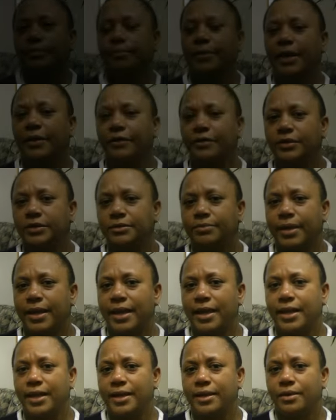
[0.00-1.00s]
mothers
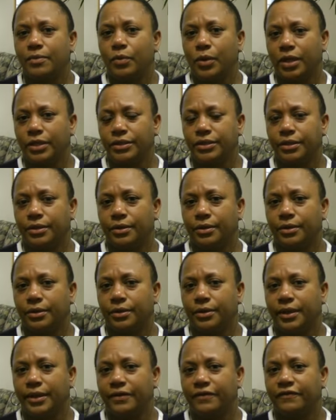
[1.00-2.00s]
may wonder
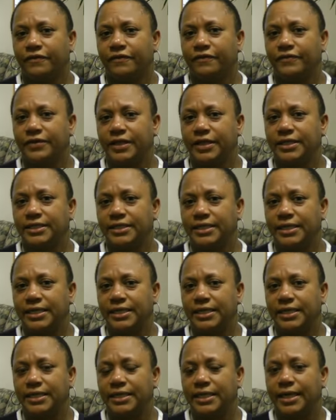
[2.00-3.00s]
if
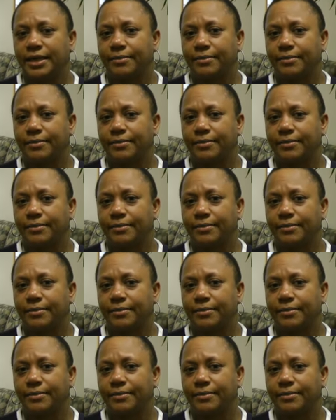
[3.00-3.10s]
nicotine